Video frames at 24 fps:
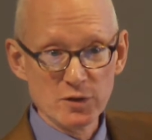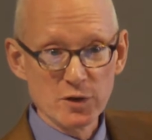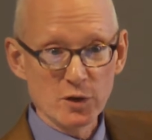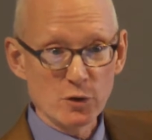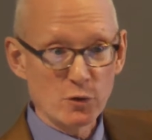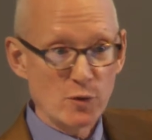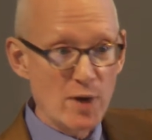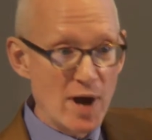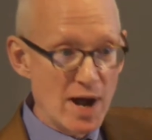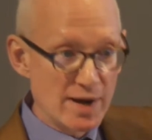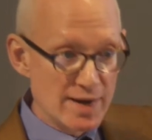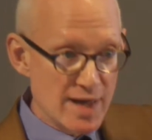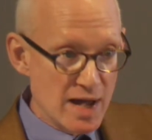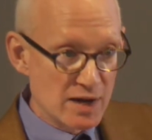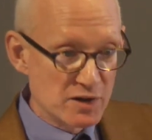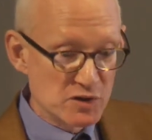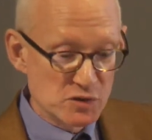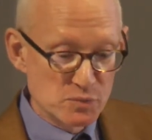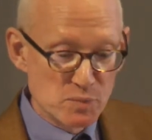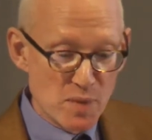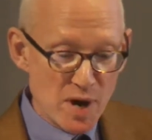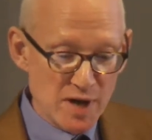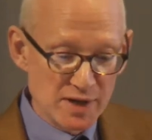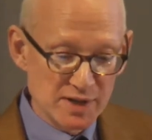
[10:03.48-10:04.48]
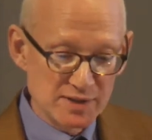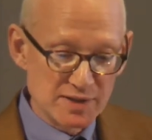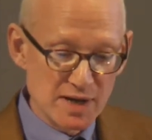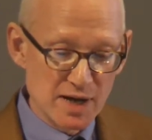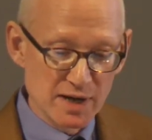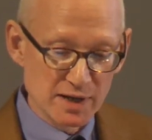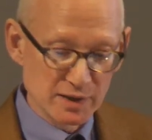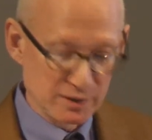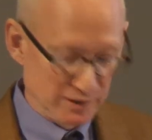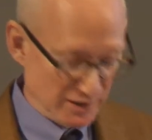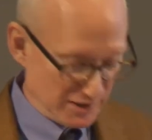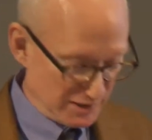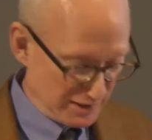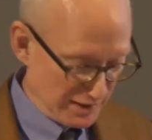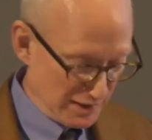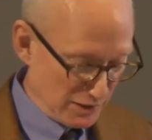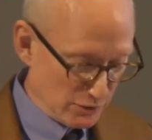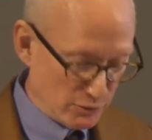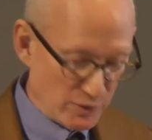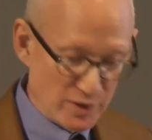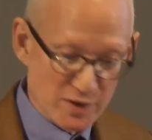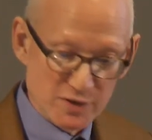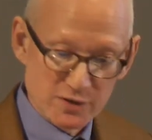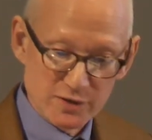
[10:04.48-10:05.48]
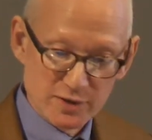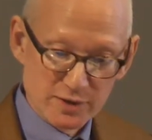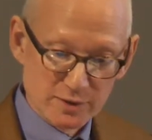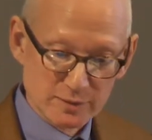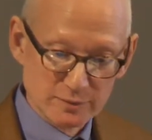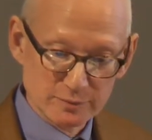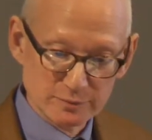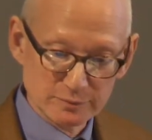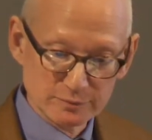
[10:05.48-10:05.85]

the crowd out is monotonically decreasing.